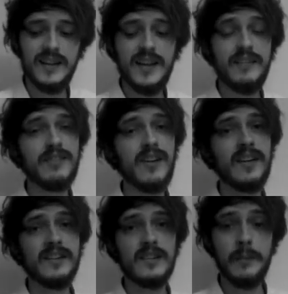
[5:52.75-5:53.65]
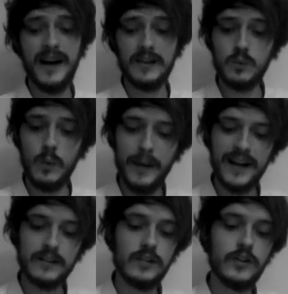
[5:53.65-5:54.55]
He flies to bats,
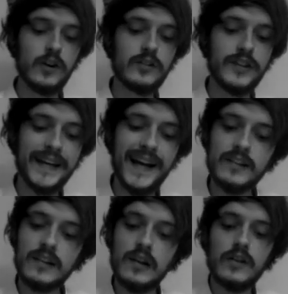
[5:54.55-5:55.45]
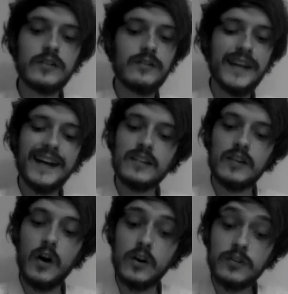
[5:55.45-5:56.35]
wombats and dogs and cats and lots of gnats and
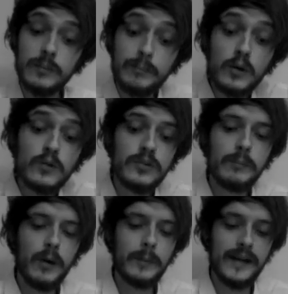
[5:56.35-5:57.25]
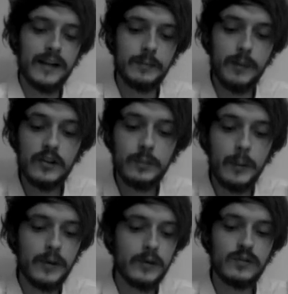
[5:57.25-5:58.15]
hogs and bulls and bobcats, bugs,
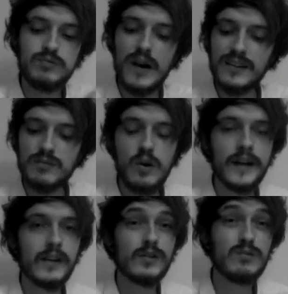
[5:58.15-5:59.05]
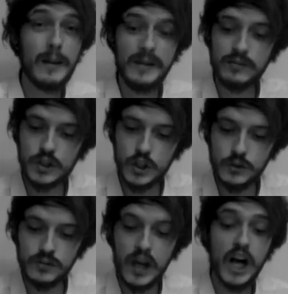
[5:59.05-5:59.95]
baboons, rats, rhinos, rabbits,
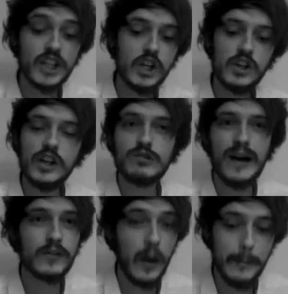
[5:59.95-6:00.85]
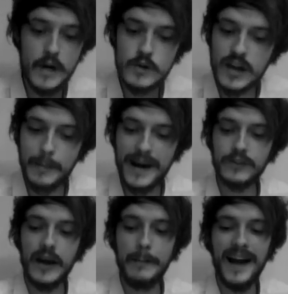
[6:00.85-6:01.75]
raccoons, a gull, a grouse, a moose, a
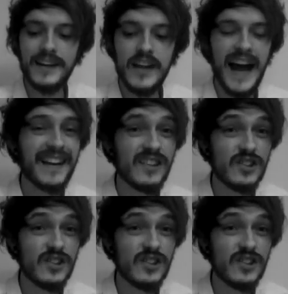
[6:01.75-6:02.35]
mouse, a panda and a